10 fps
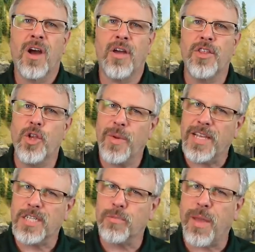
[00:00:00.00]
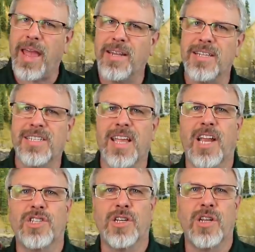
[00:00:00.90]
on the new expanded
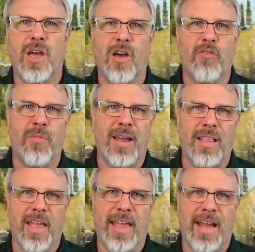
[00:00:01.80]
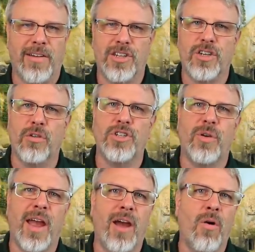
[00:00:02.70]
section of my layout. I showed
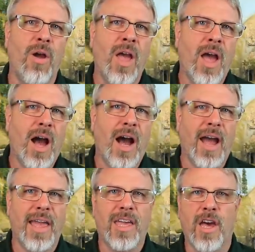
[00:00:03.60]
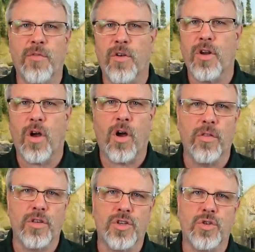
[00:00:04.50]
you how I covered
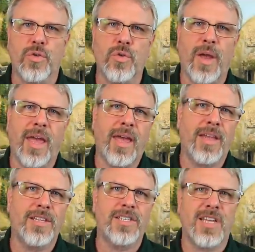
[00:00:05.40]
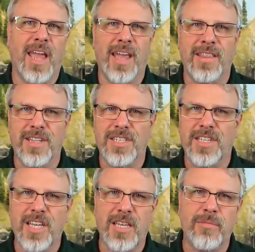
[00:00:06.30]
all the screw heads and the
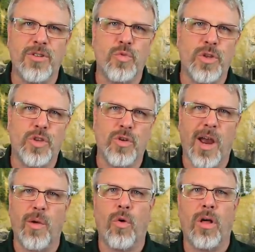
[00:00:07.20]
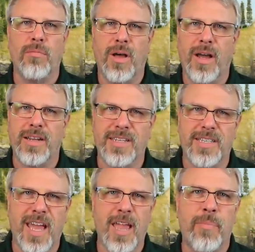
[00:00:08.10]
seams with drywall mud
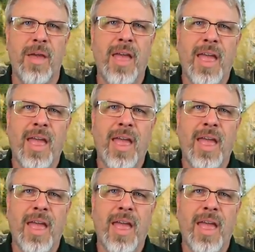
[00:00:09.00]
and tape,